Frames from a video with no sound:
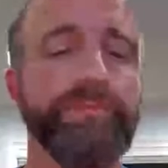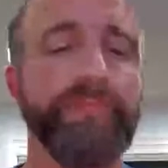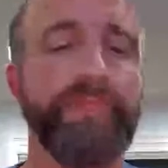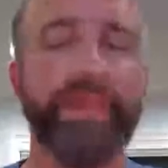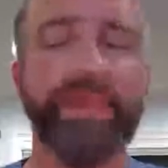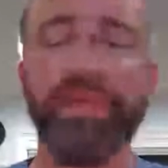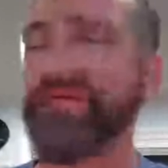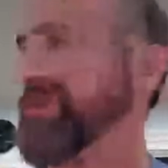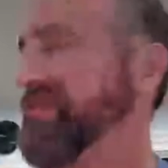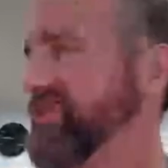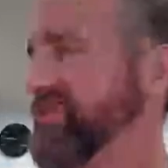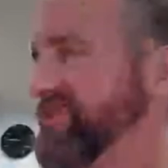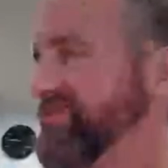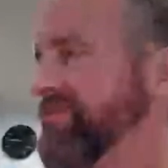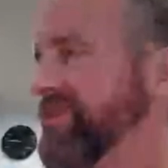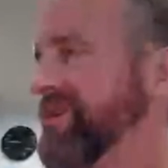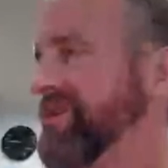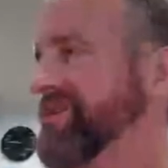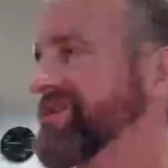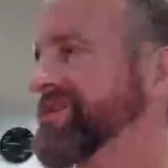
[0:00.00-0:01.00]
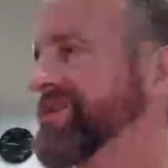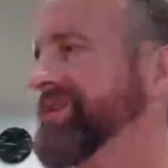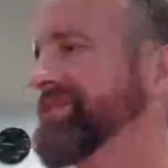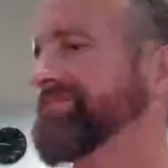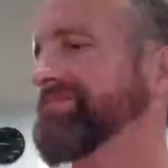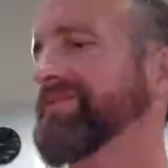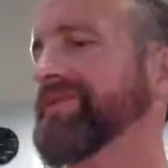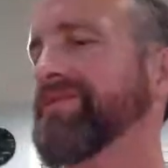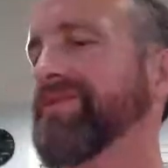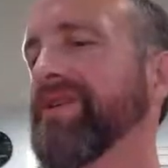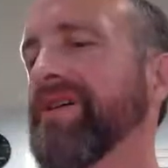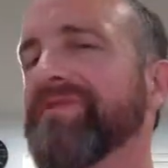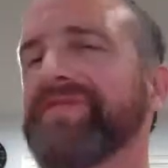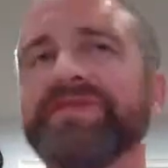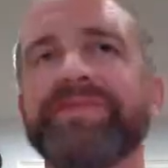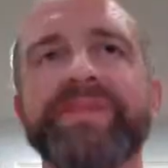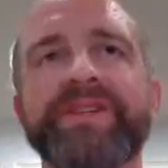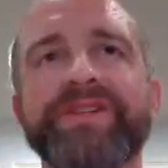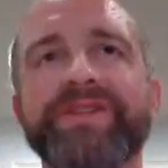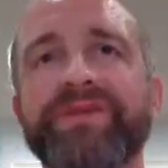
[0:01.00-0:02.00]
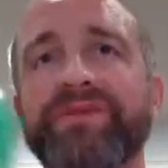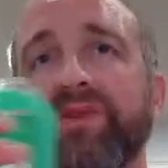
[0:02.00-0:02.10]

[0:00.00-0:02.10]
Let me drink some water so I don't cough so much.